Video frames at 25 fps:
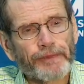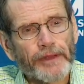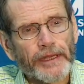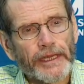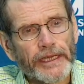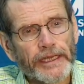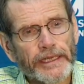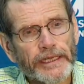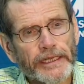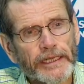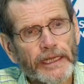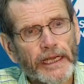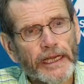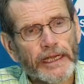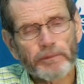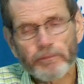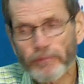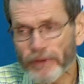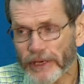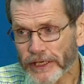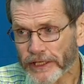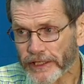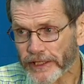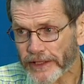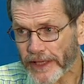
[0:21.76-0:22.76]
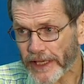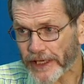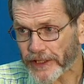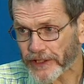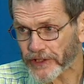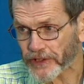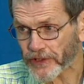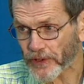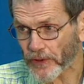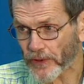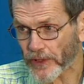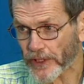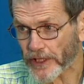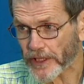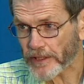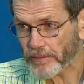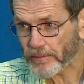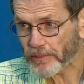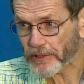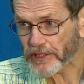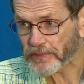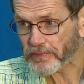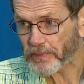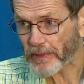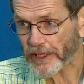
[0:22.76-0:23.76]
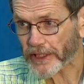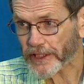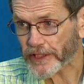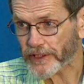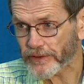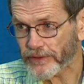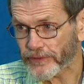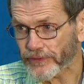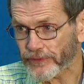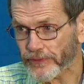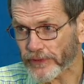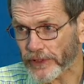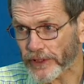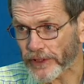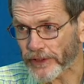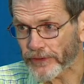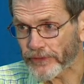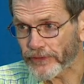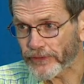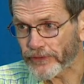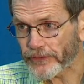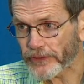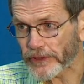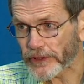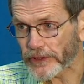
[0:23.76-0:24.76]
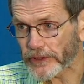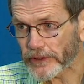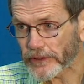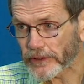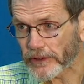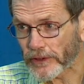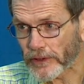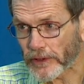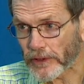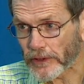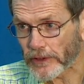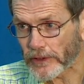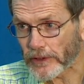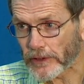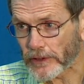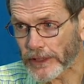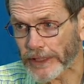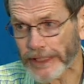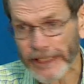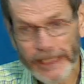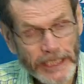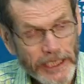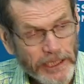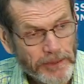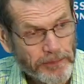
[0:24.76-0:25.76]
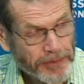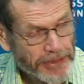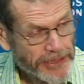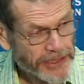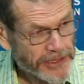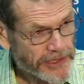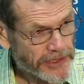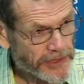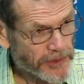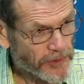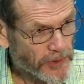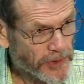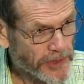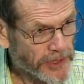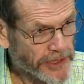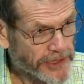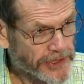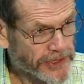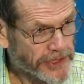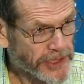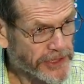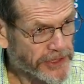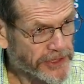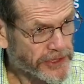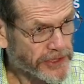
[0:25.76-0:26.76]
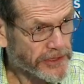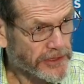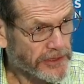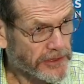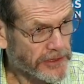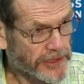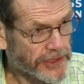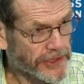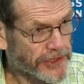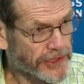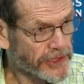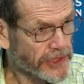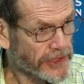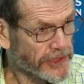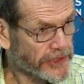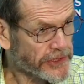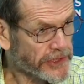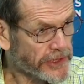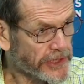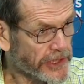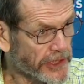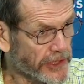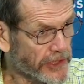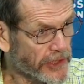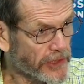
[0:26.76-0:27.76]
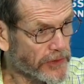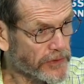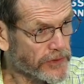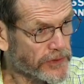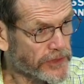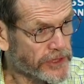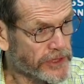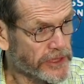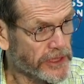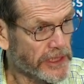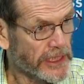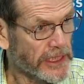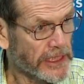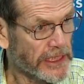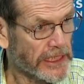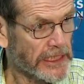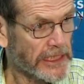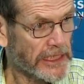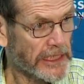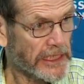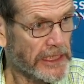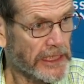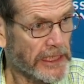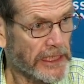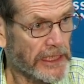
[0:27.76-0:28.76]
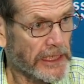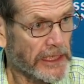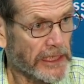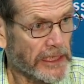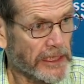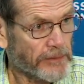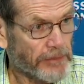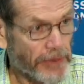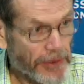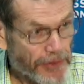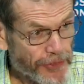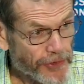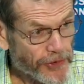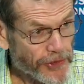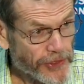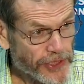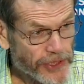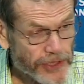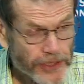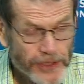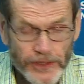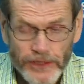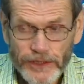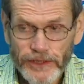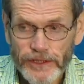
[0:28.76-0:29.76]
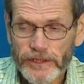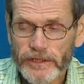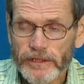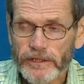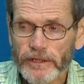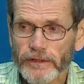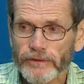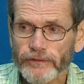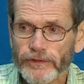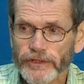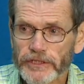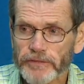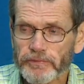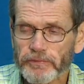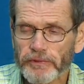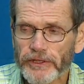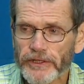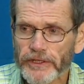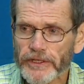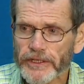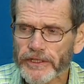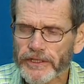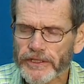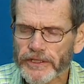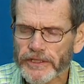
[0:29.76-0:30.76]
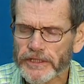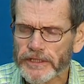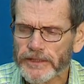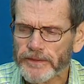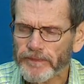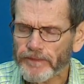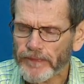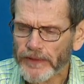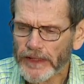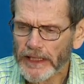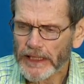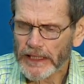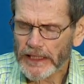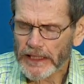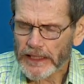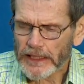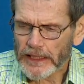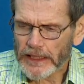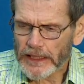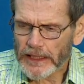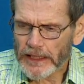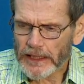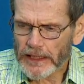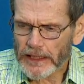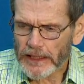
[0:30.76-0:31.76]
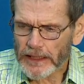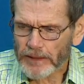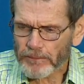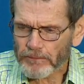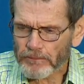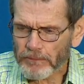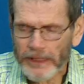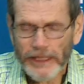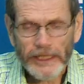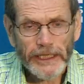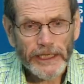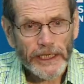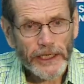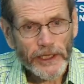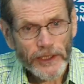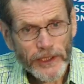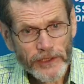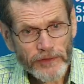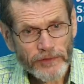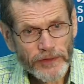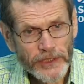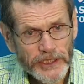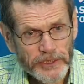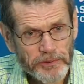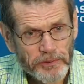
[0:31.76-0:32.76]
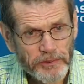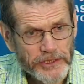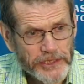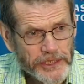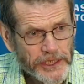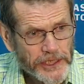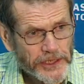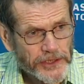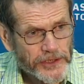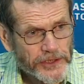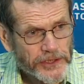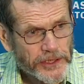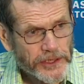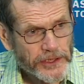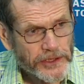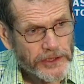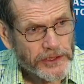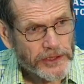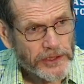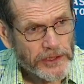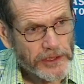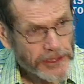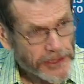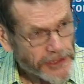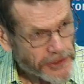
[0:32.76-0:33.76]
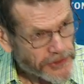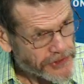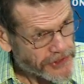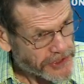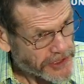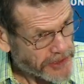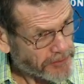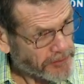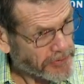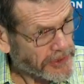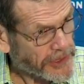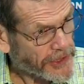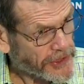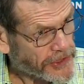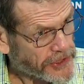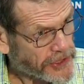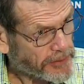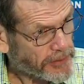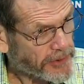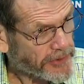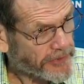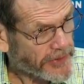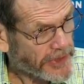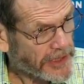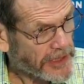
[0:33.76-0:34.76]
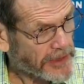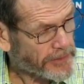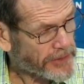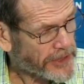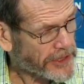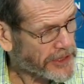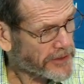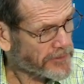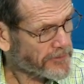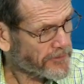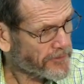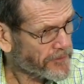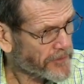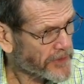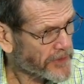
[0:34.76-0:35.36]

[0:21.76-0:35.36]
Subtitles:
and I bring to that story the perspective of an independent organizational consultant and coach, about 30 years of experience. My area of expertise is leadership development.